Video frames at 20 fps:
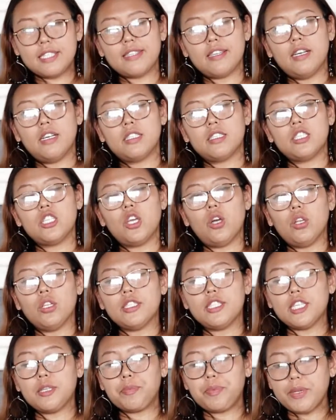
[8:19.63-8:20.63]

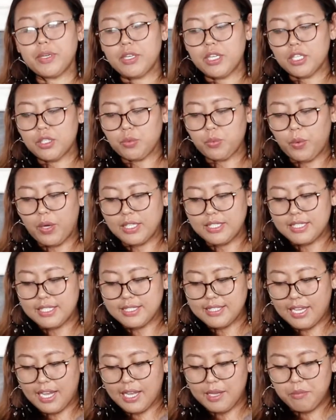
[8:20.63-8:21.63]
Neolithic period was the
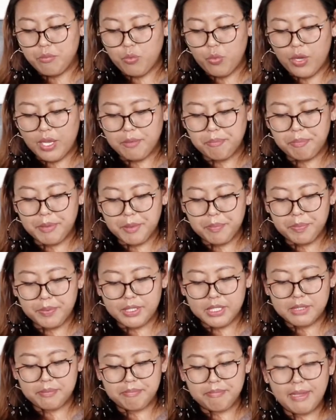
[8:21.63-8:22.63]
time when
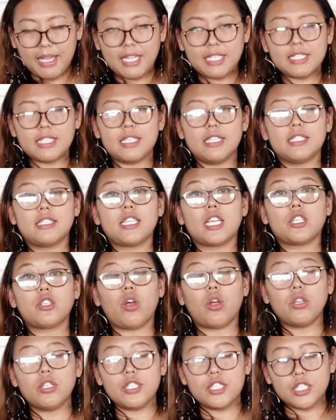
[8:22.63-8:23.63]
people made
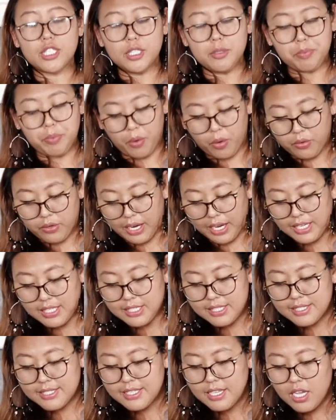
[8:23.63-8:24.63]
technological
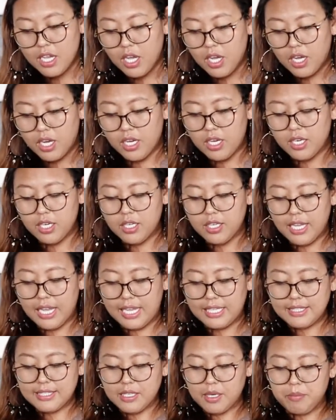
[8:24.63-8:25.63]
progress
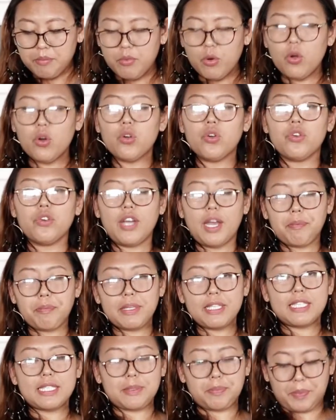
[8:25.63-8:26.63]
at a more
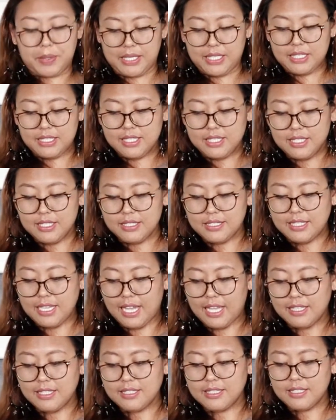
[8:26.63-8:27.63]
rapid speed
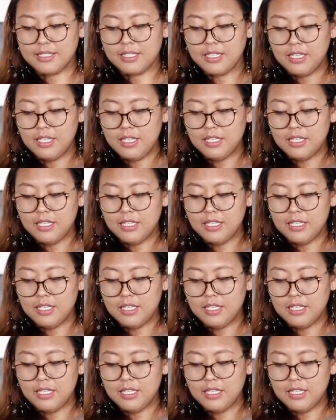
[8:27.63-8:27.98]
than